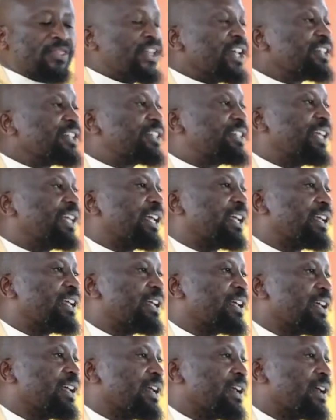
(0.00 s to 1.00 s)
This
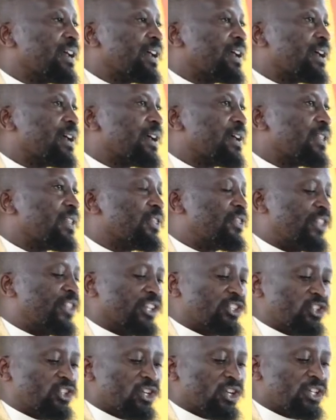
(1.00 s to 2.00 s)
day,
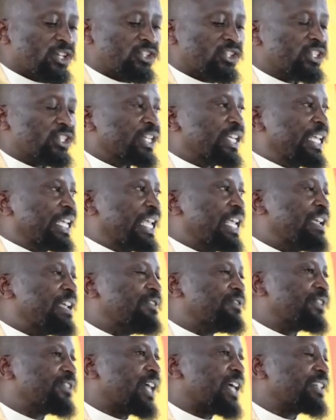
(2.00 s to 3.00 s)
the church
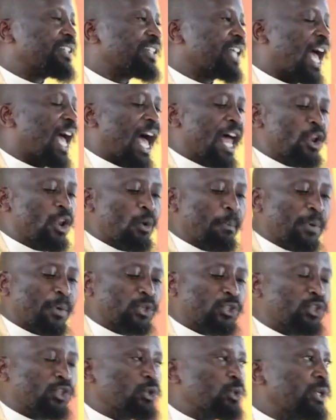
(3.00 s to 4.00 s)
gives us an
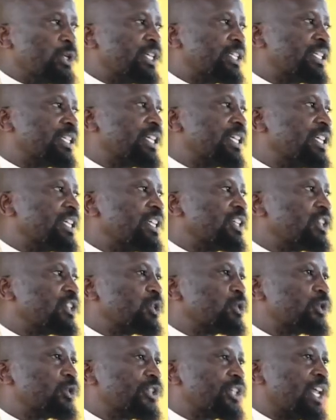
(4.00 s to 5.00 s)
opportunity
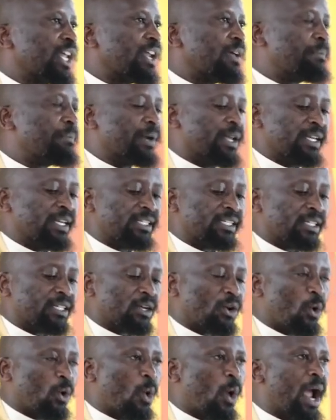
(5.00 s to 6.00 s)
to celebrate
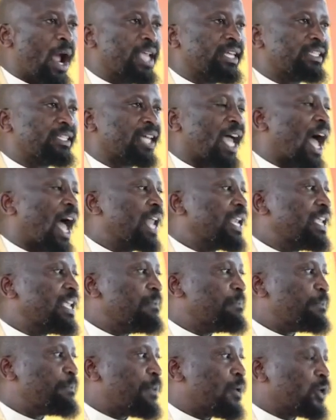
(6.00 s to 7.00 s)
quite an
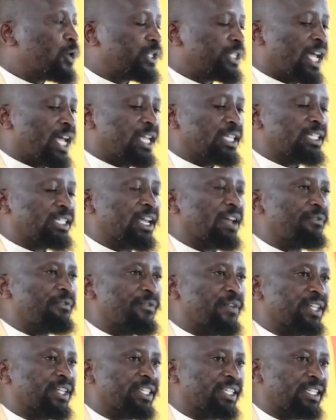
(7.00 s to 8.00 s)
important
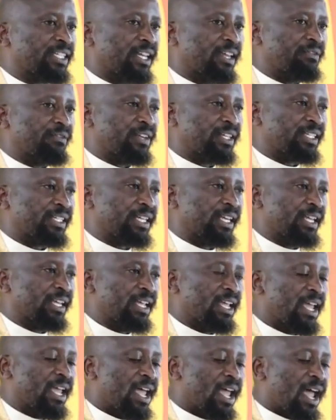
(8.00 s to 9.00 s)

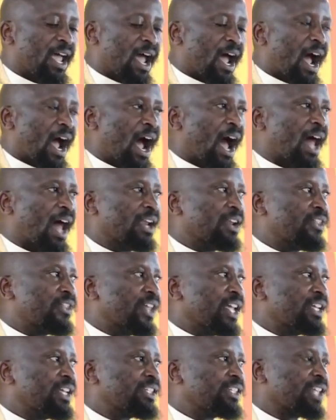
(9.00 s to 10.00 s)
festivity, and
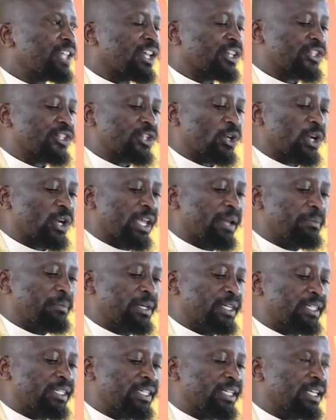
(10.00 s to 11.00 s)
this
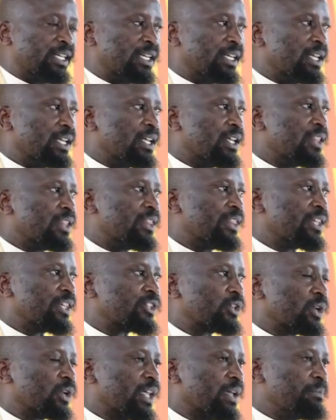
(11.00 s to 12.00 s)
solemnity, the
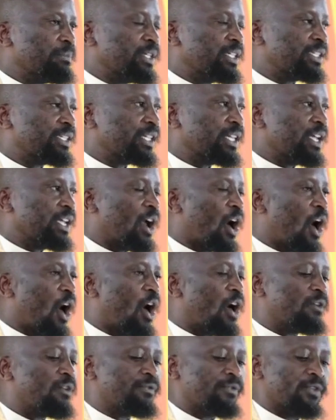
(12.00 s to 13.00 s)
solemnity
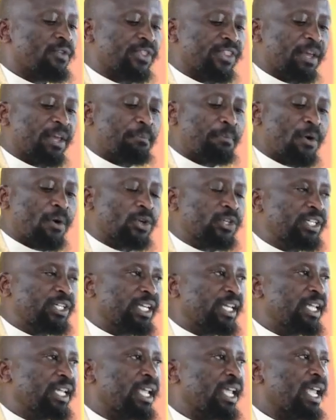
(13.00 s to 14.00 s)
of the
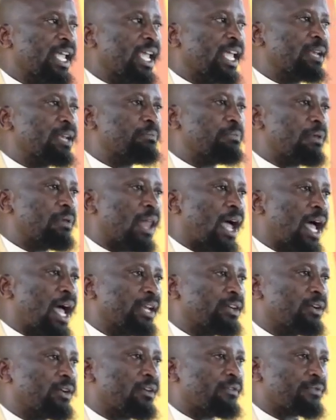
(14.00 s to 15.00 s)
body and
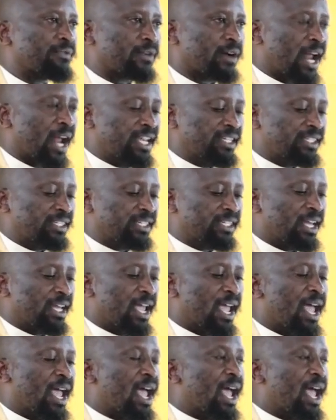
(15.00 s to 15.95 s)
blood of Christ,